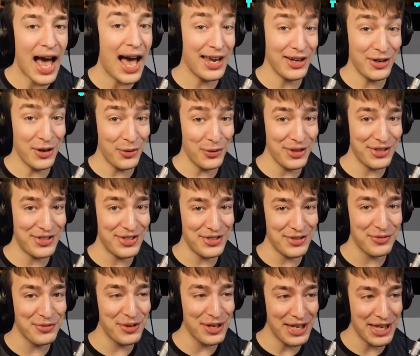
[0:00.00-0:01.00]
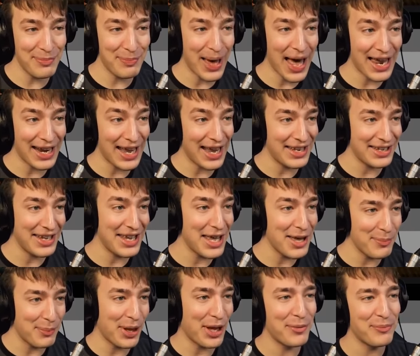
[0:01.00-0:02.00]
I know this is a really bad
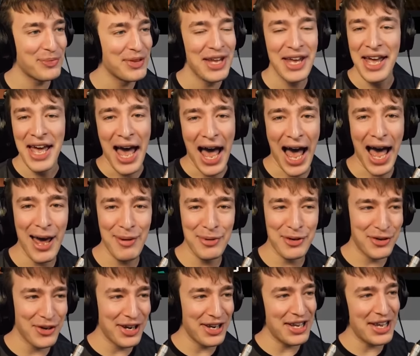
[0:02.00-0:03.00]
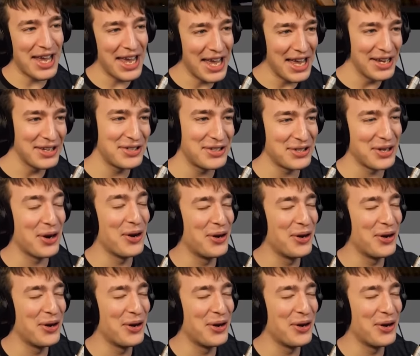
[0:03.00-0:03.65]
idea, but I'm already here, so...